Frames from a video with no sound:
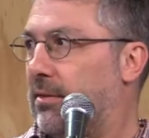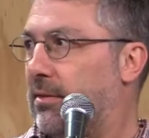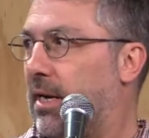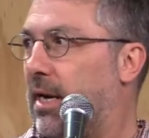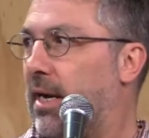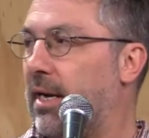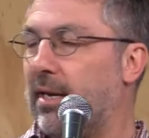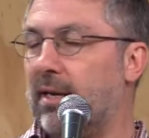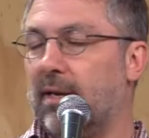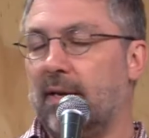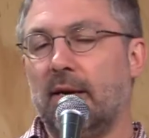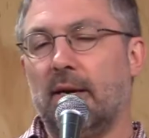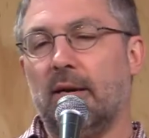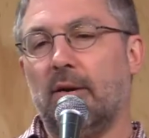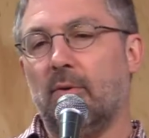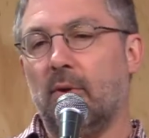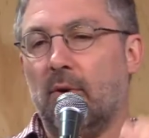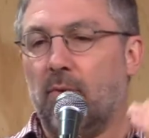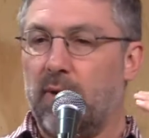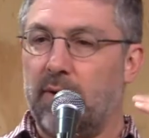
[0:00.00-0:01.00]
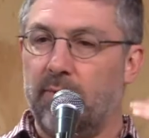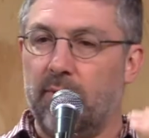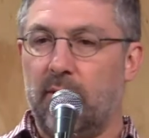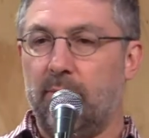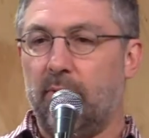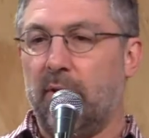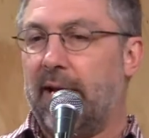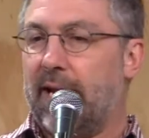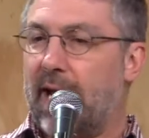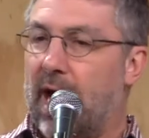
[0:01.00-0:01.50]
Right. Well, we really
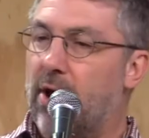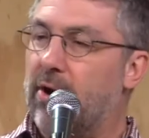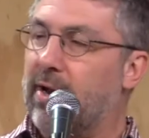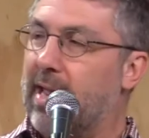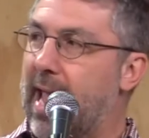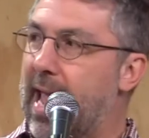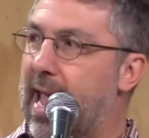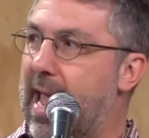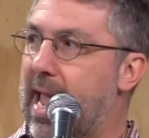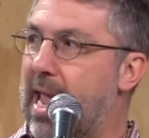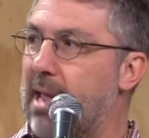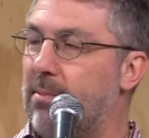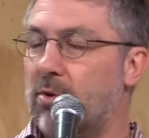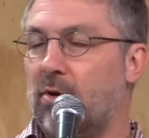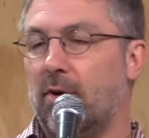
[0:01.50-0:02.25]
played our game,